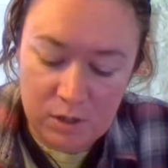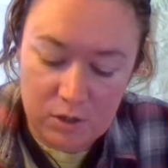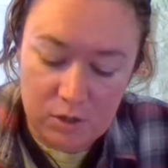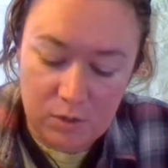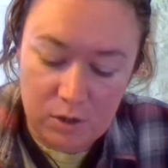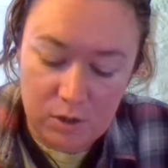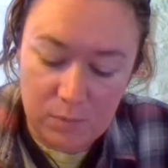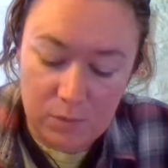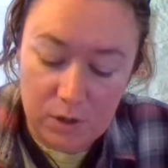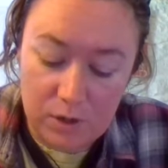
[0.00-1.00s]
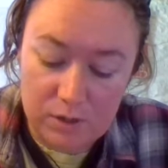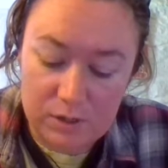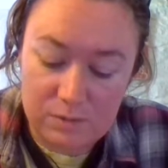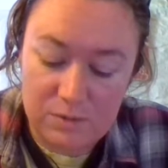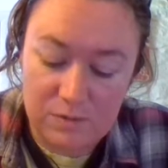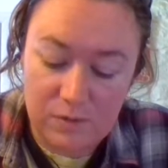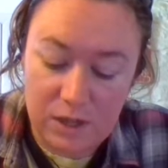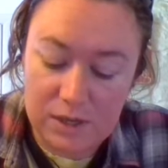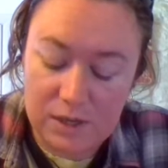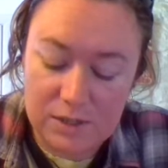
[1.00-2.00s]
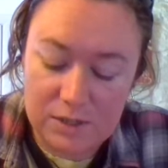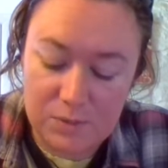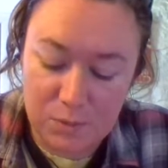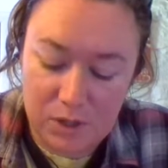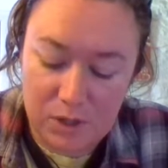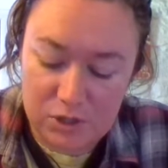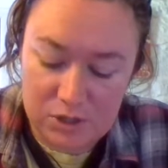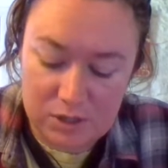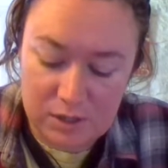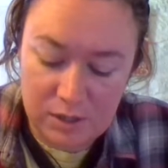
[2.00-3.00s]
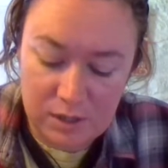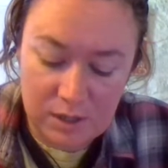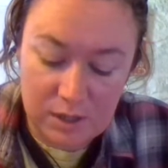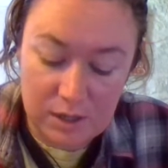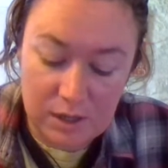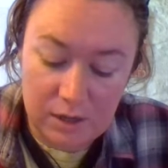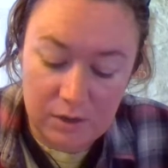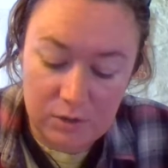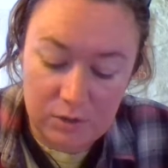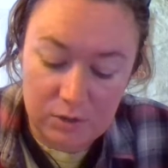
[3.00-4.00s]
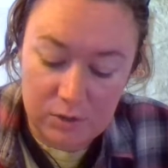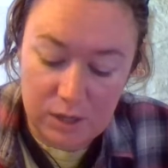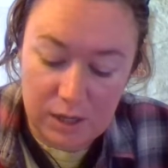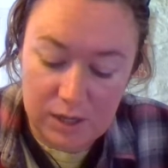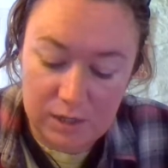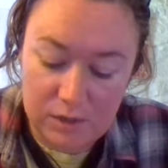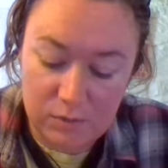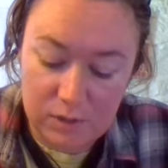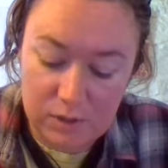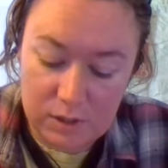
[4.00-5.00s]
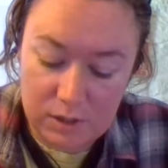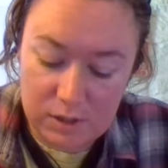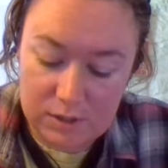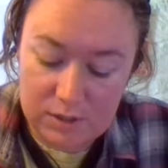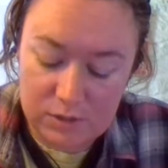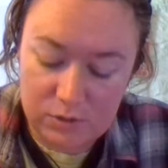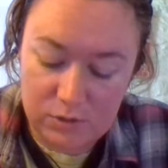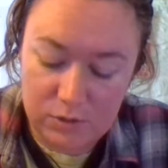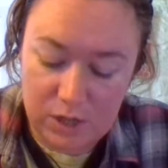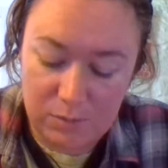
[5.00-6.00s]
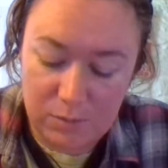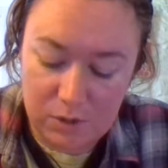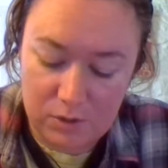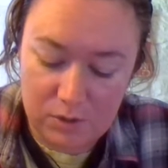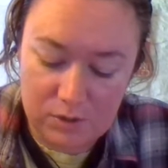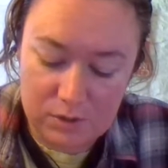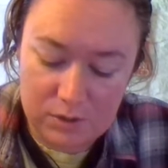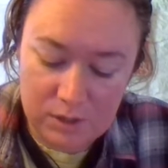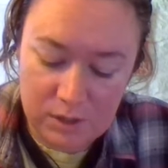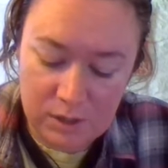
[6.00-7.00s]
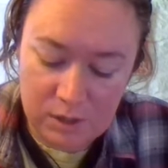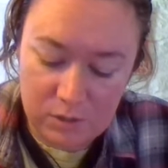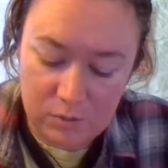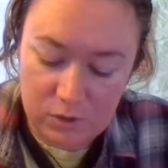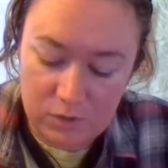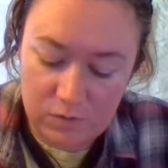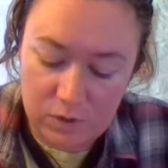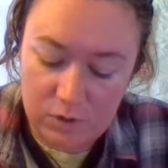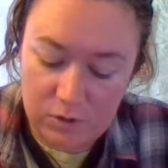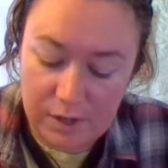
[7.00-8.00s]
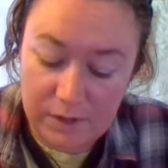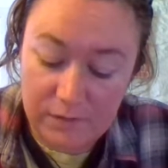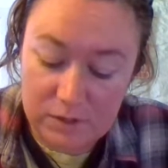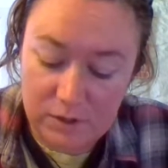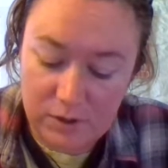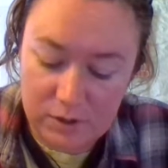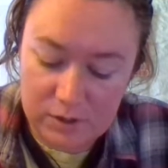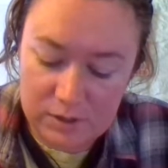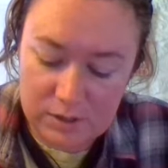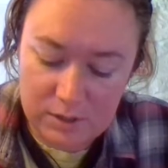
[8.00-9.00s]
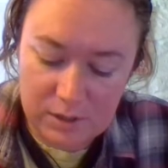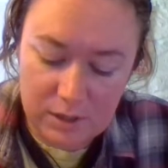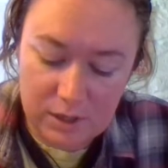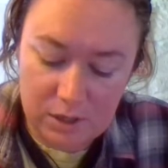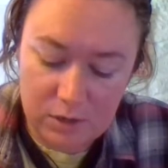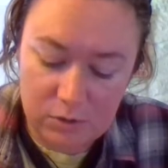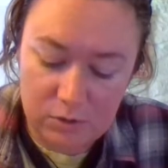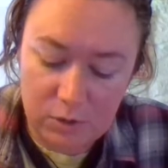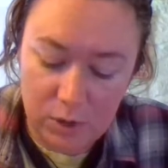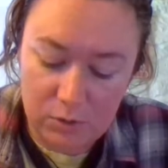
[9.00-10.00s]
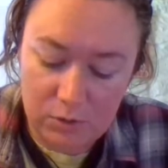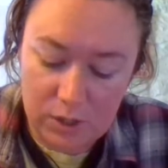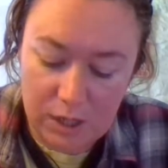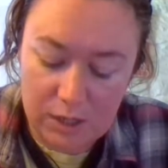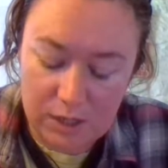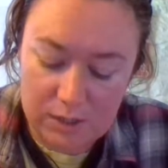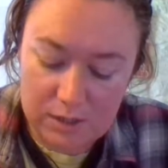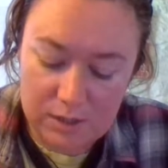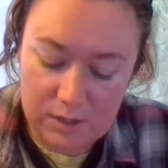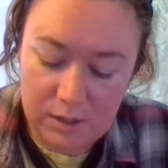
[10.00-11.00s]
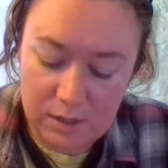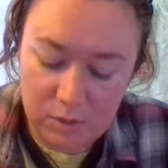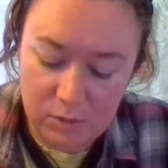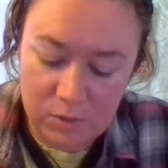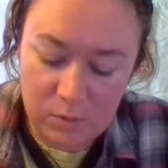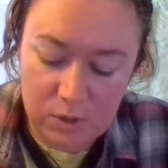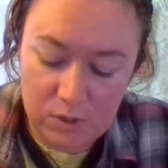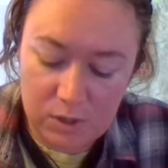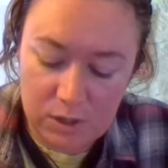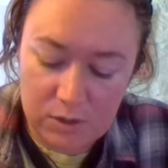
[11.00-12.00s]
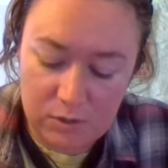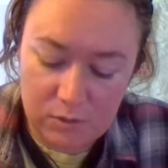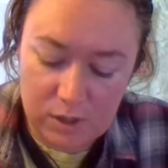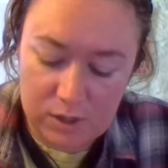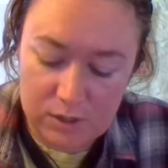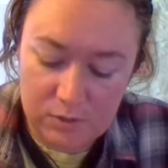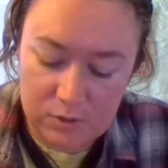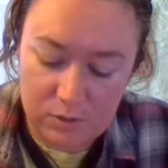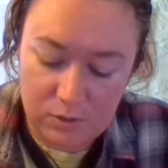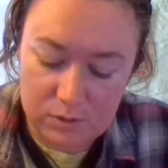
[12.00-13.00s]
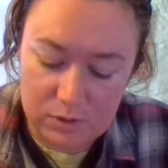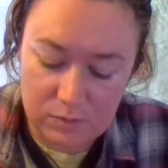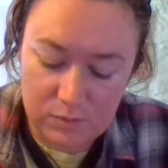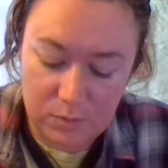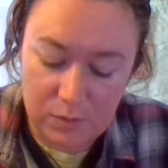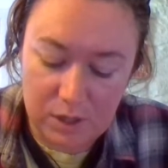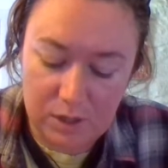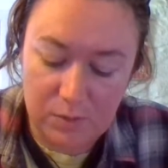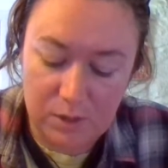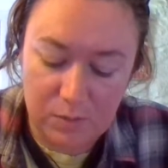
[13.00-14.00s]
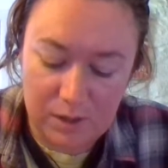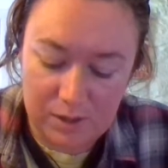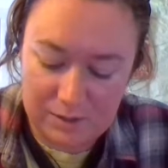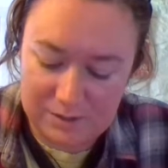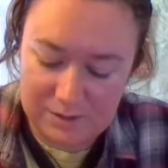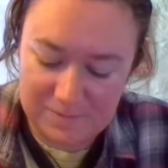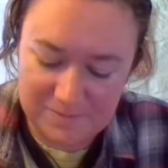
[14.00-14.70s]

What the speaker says: You are a product of divine inspiration, and now you're aligned with it to create miracles. When you view your life as art and know you co-create it, only beauty and grace result. Prepare to be amazed.